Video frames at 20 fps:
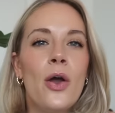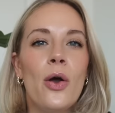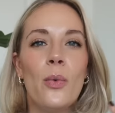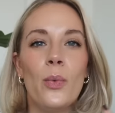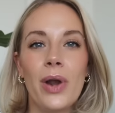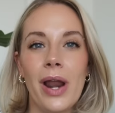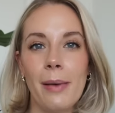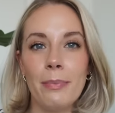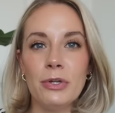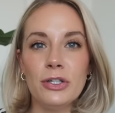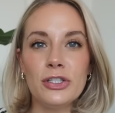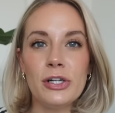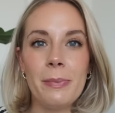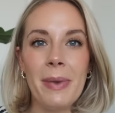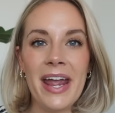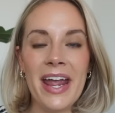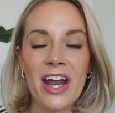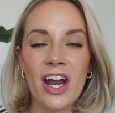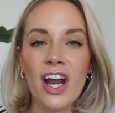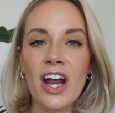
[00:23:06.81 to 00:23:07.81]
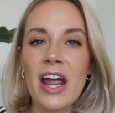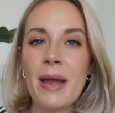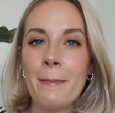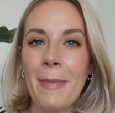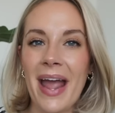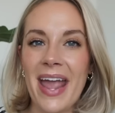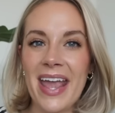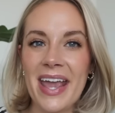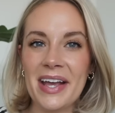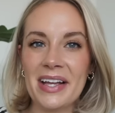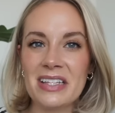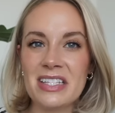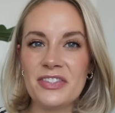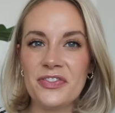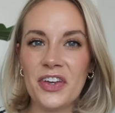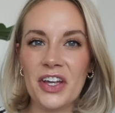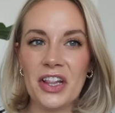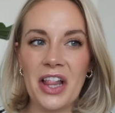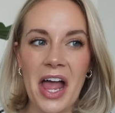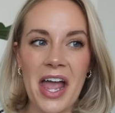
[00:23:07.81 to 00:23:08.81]
When I blow dry my hair and my hands
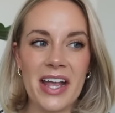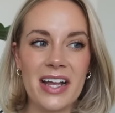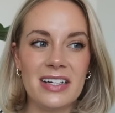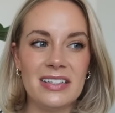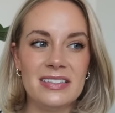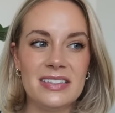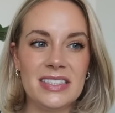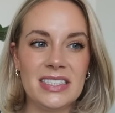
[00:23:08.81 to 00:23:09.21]
feel like